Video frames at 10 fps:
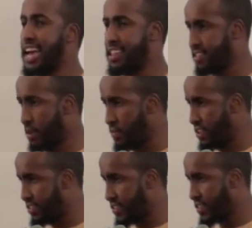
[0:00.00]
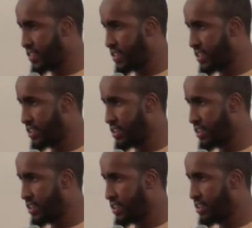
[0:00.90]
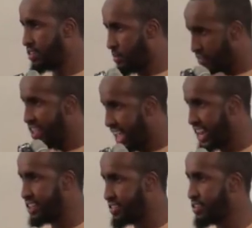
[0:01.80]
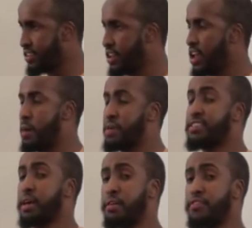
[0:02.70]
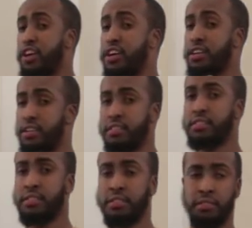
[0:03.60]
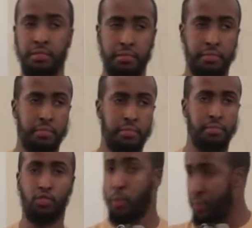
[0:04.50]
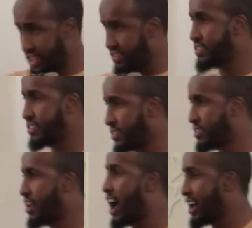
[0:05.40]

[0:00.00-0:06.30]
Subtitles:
and some of the headings, some of the topics that